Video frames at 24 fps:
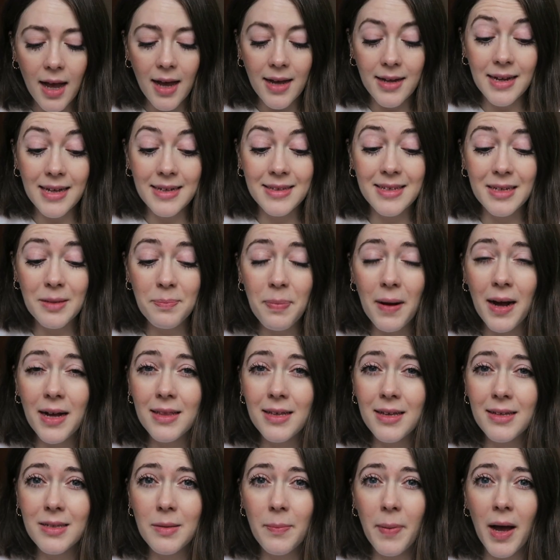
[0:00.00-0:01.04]
And I did buy
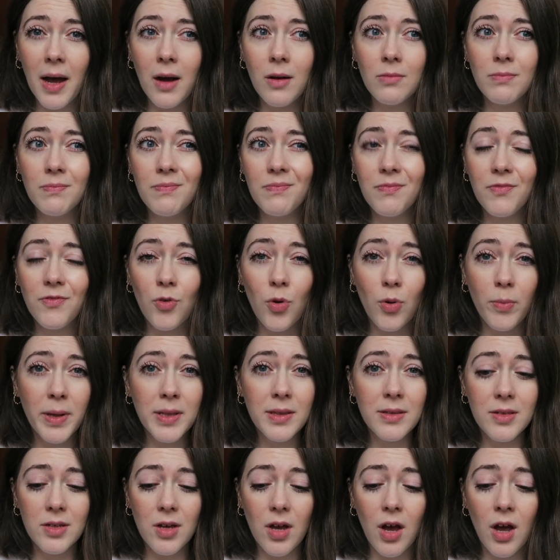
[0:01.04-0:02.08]
these about 4
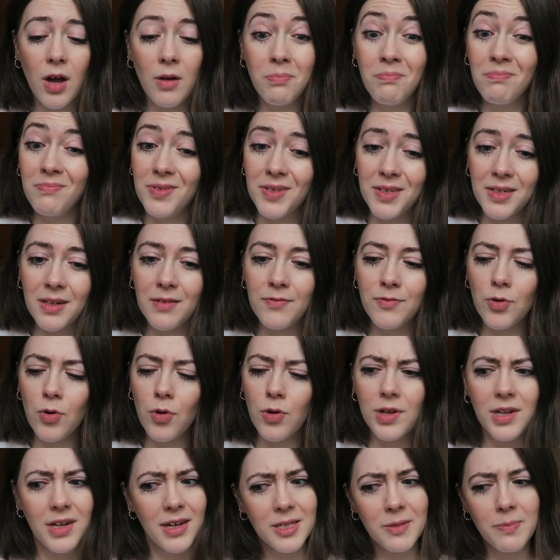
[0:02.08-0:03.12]
months ago. Still haven't
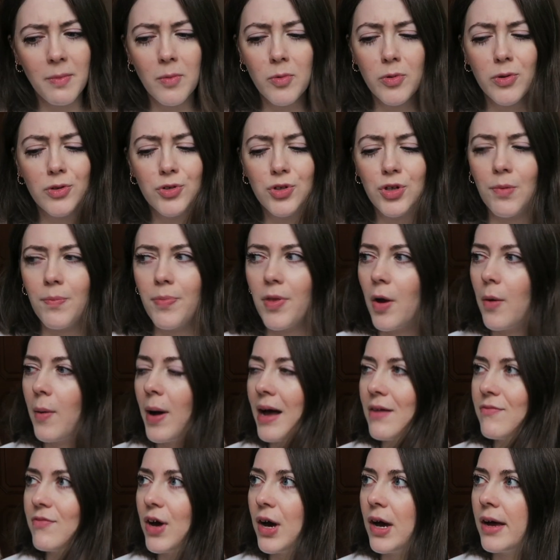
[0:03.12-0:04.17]
organised my wardrobe though,
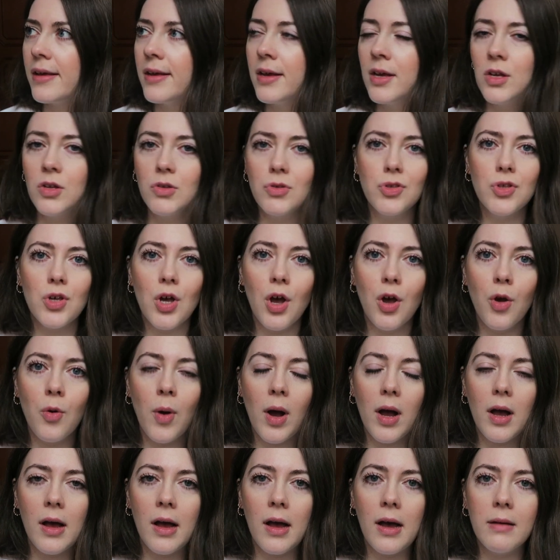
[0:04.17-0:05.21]
have I? So
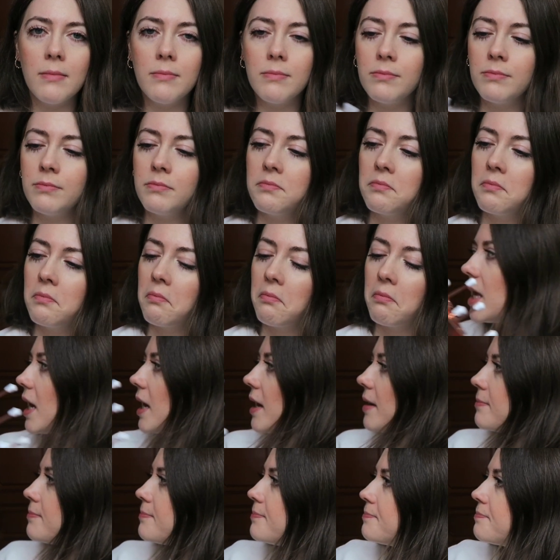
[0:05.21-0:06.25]

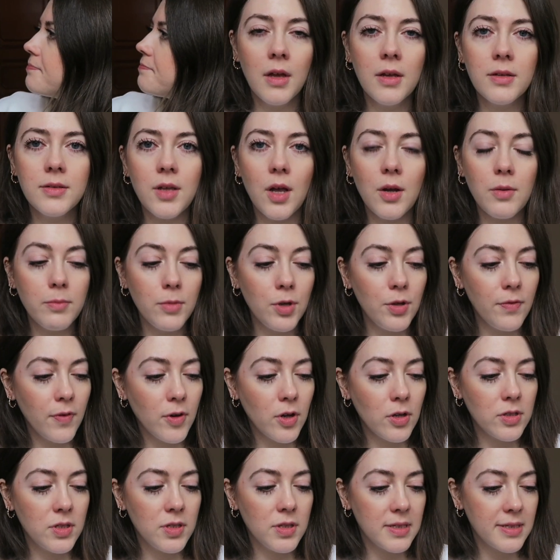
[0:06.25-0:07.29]
yeah. So moving
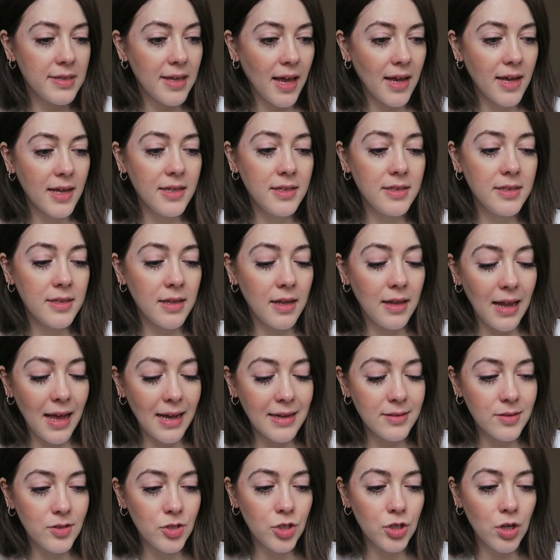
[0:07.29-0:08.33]
on to the second
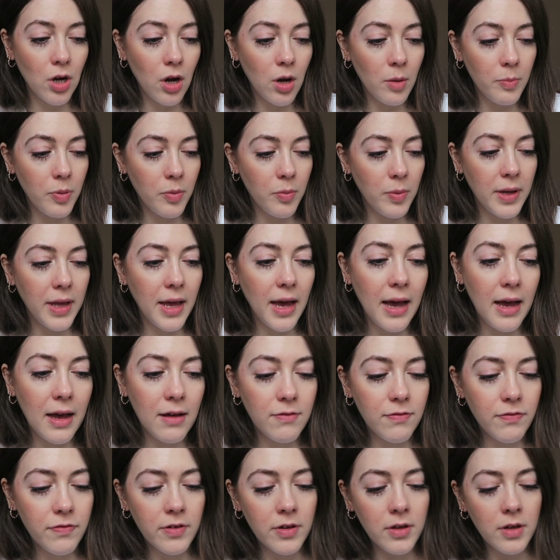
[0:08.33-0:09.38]
last shop, we
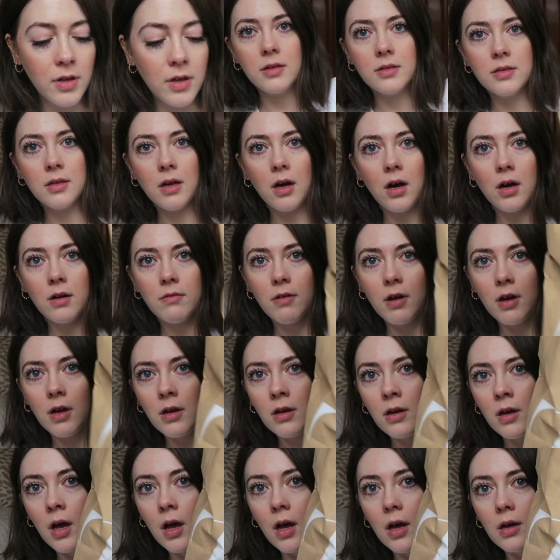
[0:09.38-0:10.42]
have Zara
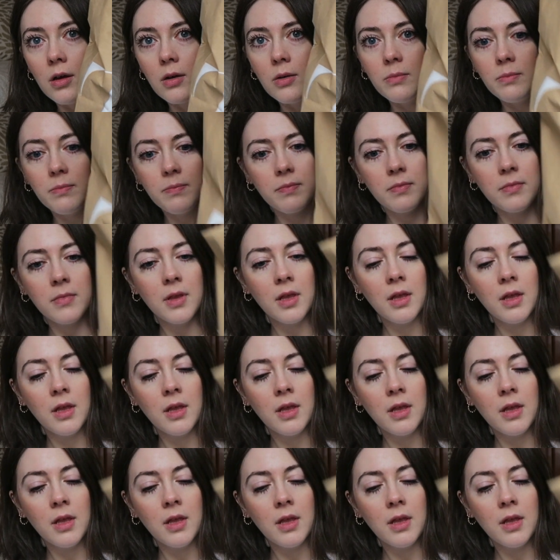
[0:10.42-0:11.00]
Home.